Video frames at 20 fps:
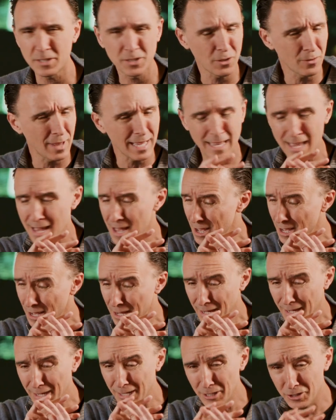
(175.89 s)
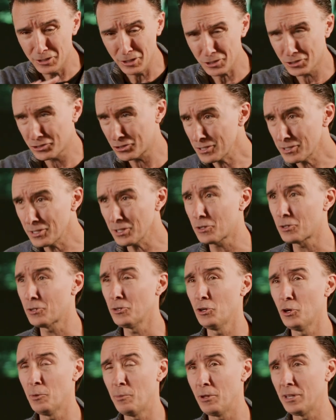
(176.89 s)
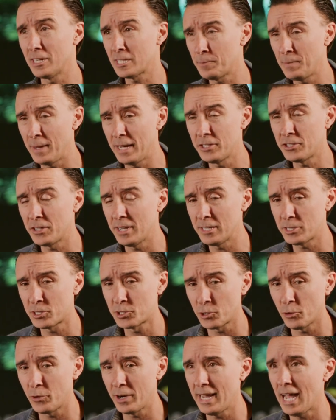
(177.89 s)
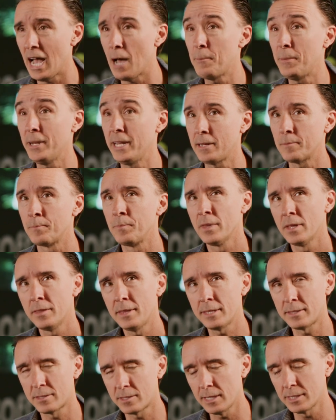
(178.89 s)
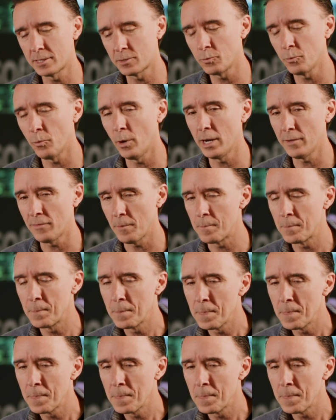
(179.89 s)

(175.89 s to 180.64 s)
So like there's just a global expansion story happening. That's one of them.